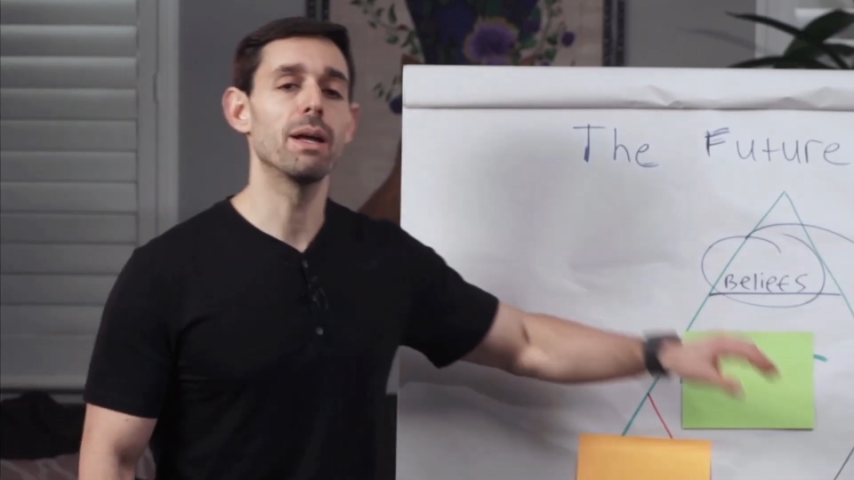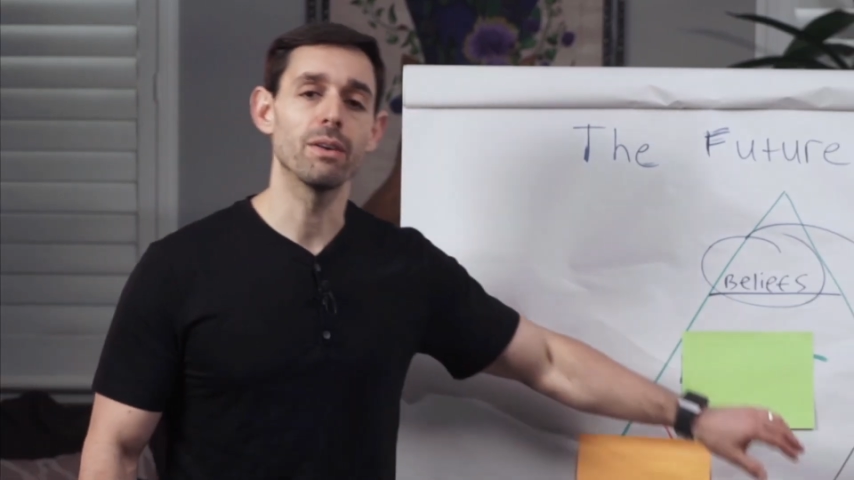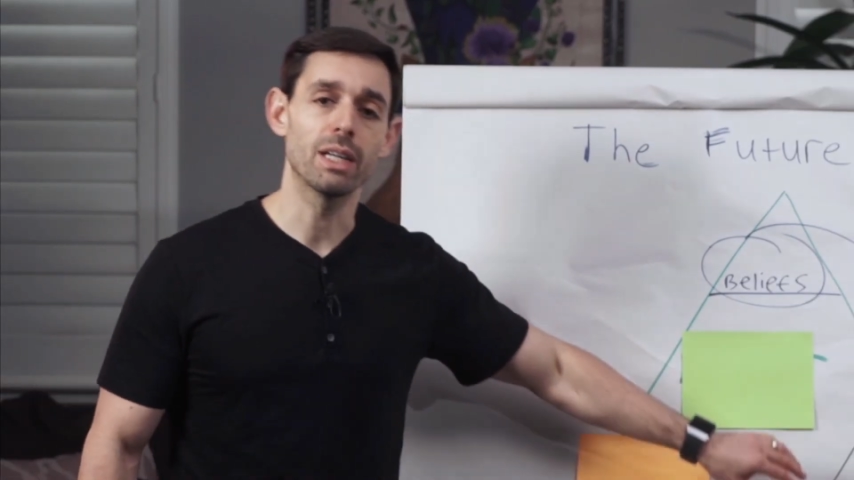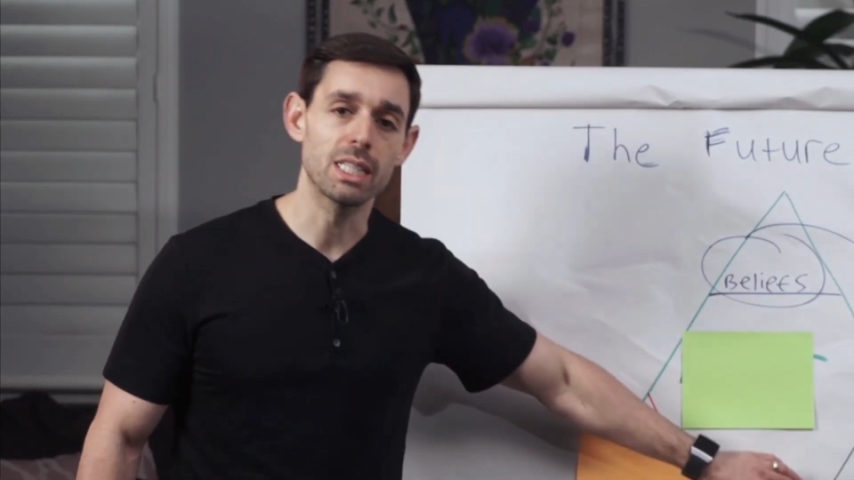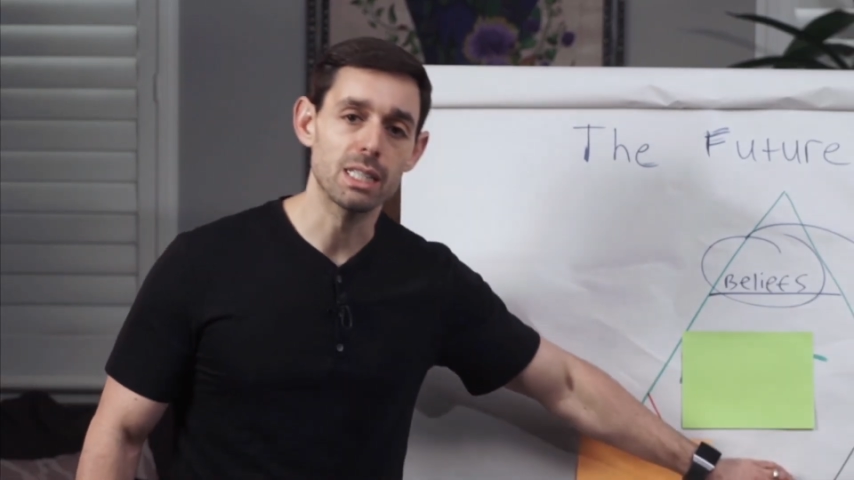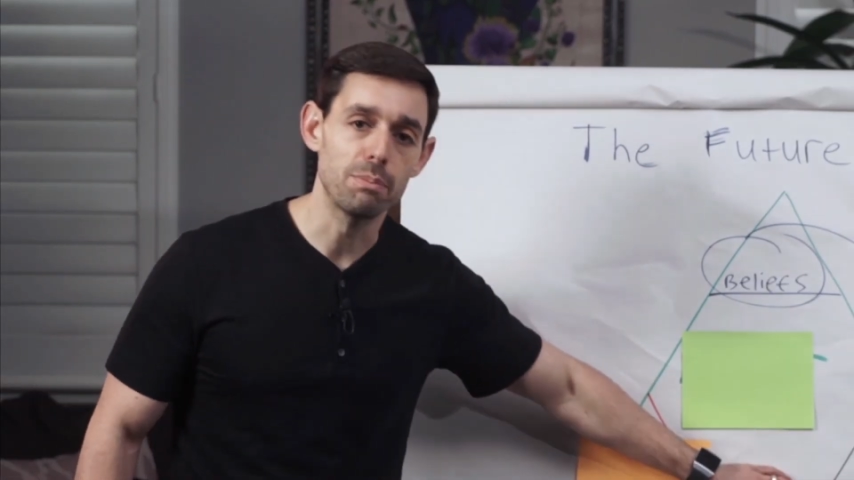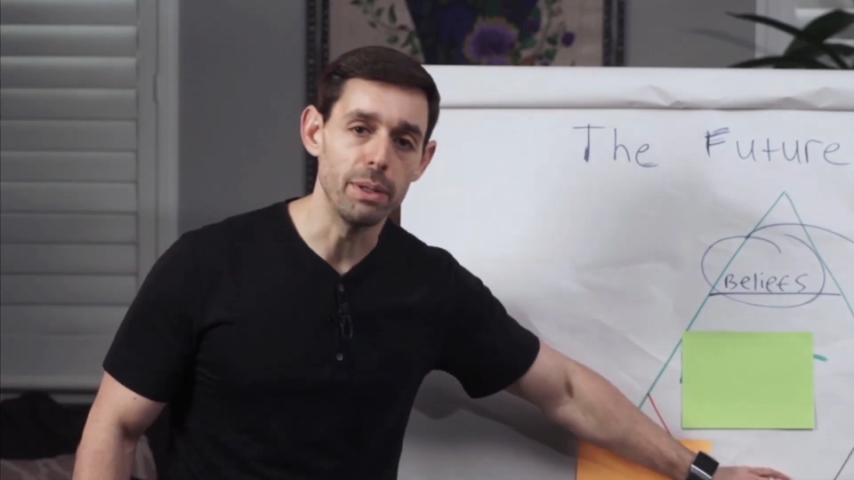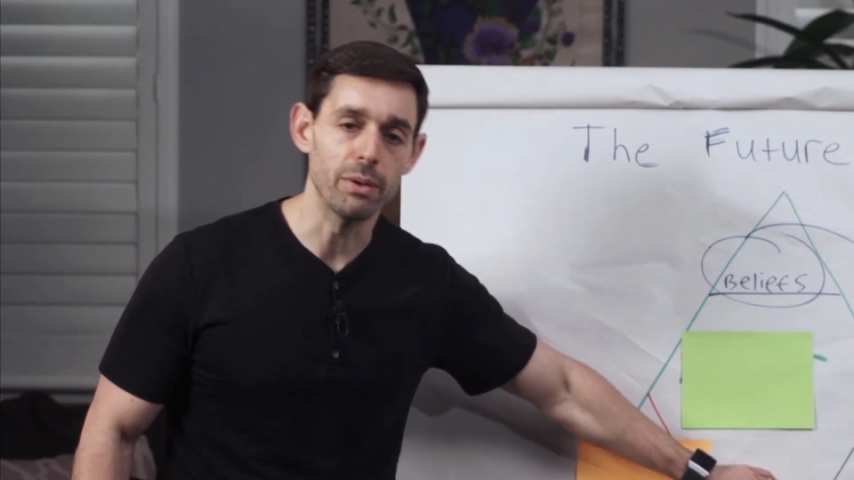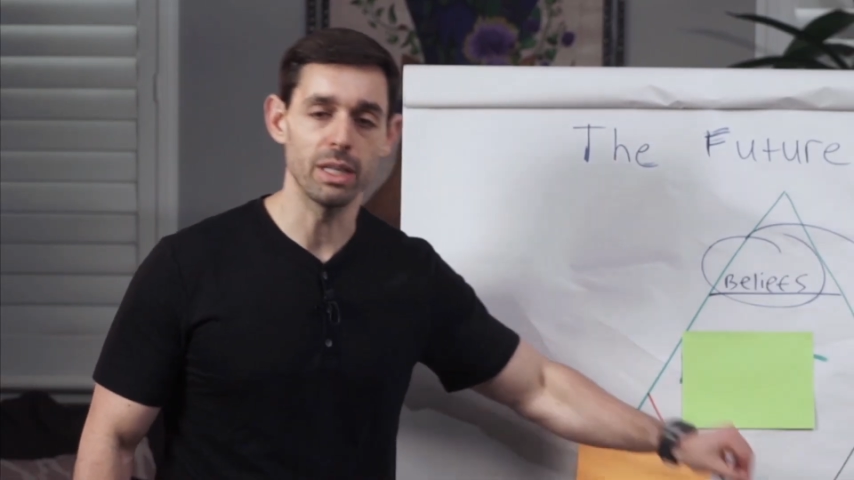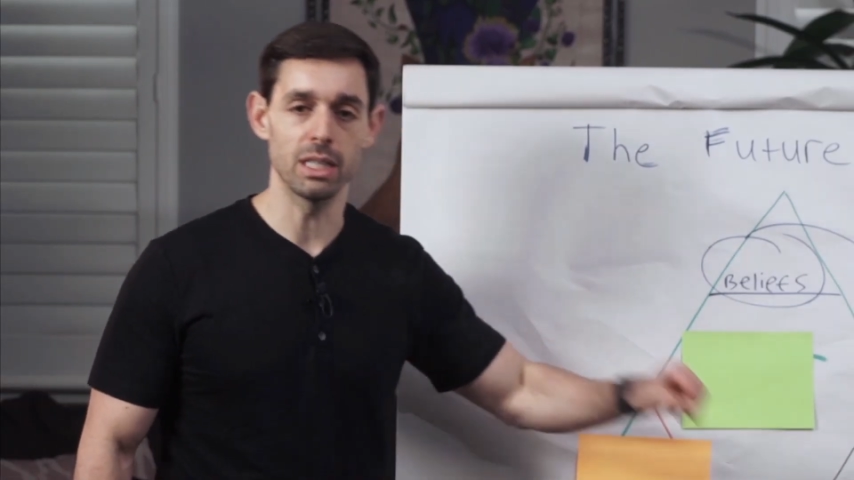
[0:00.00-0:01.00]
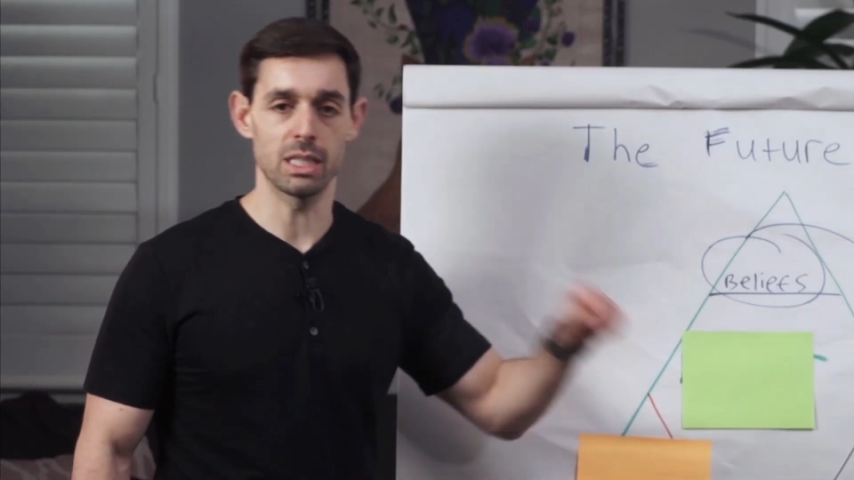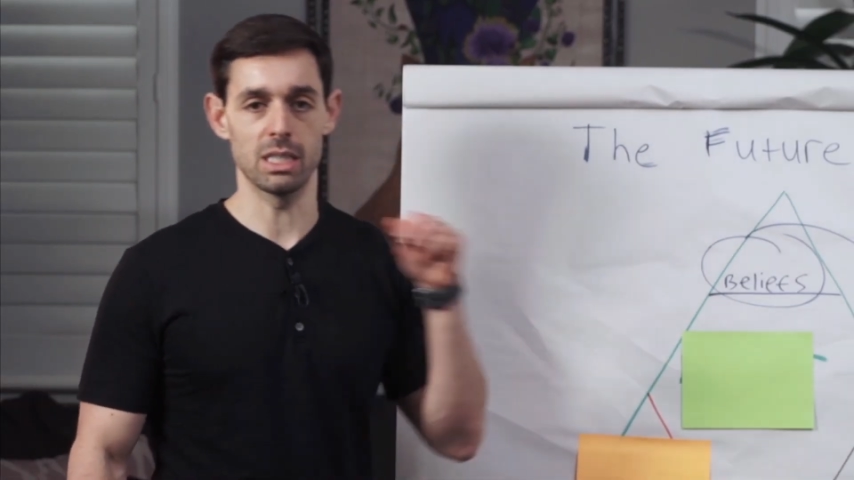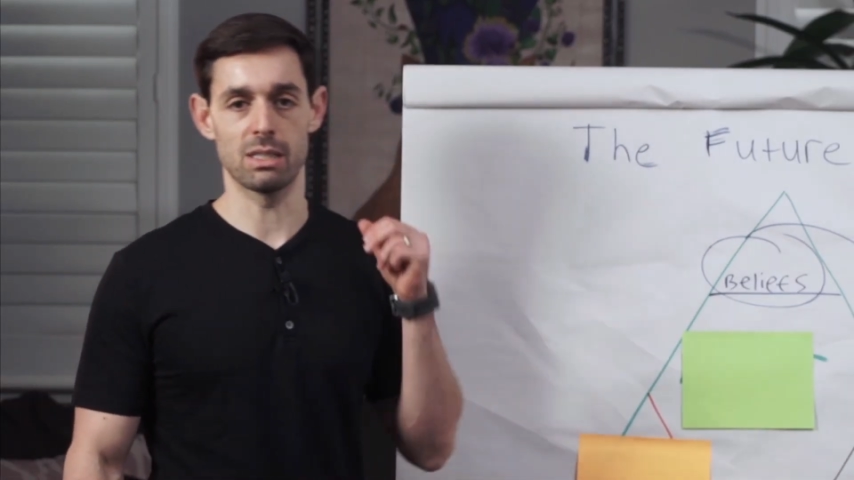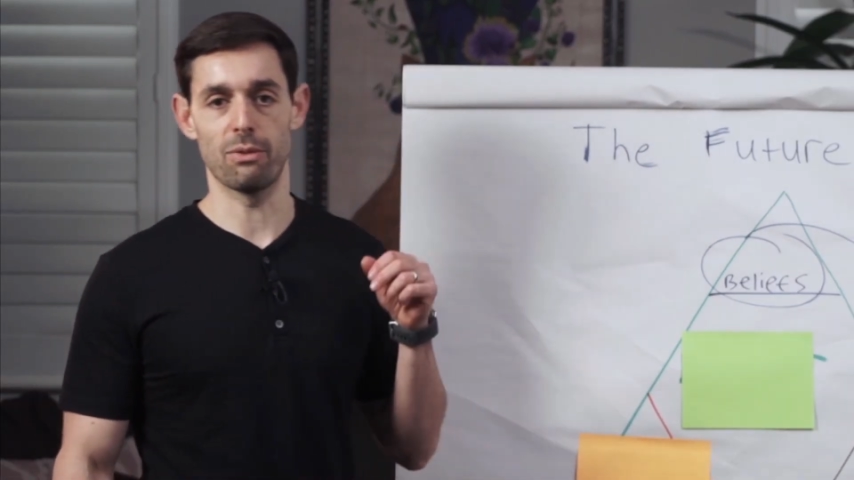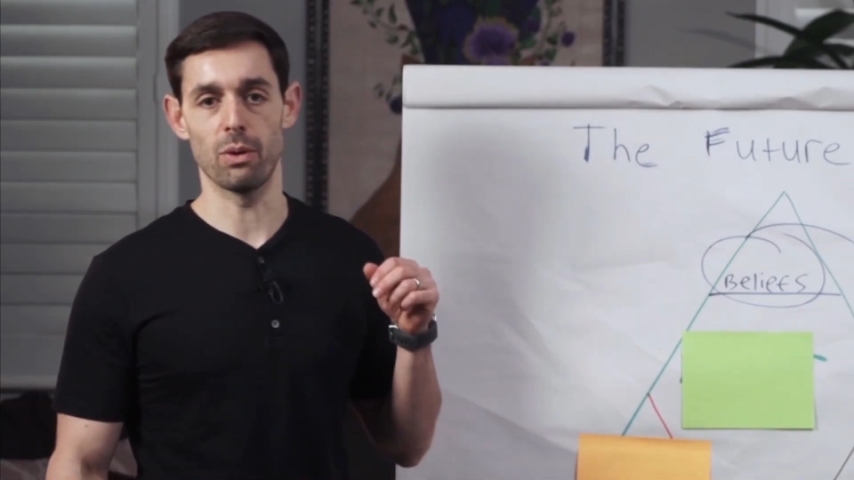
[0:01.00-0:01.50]
better
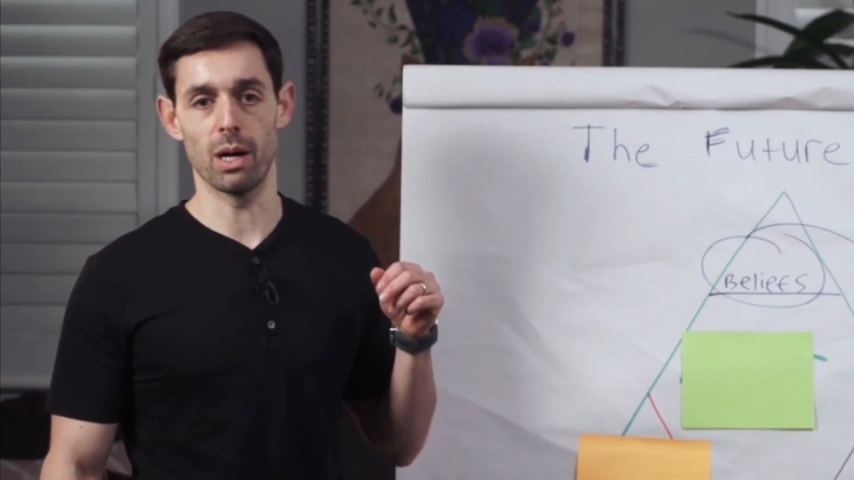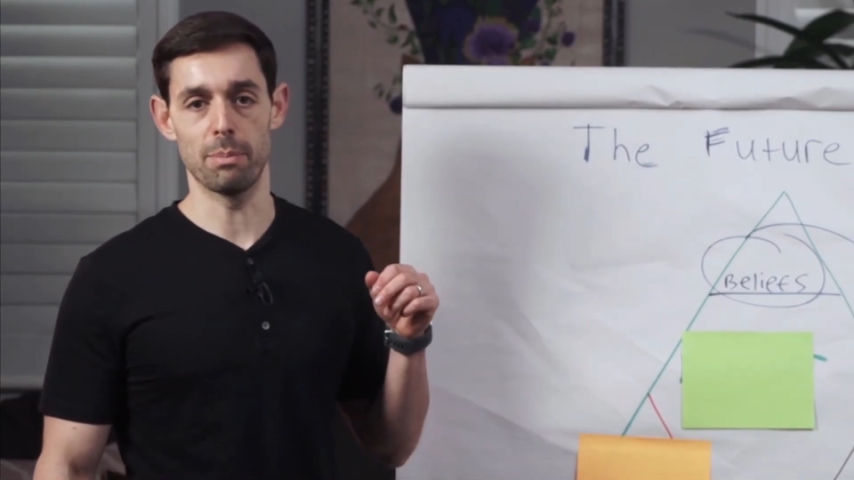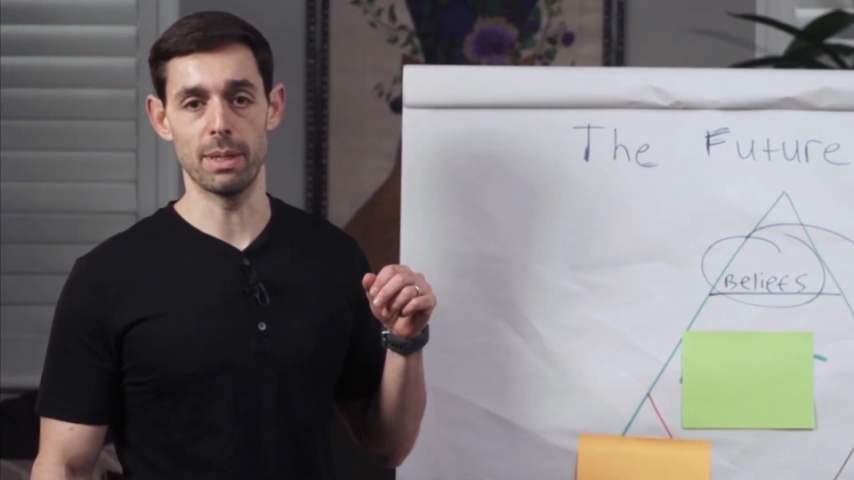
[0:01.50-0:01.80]
experiences for our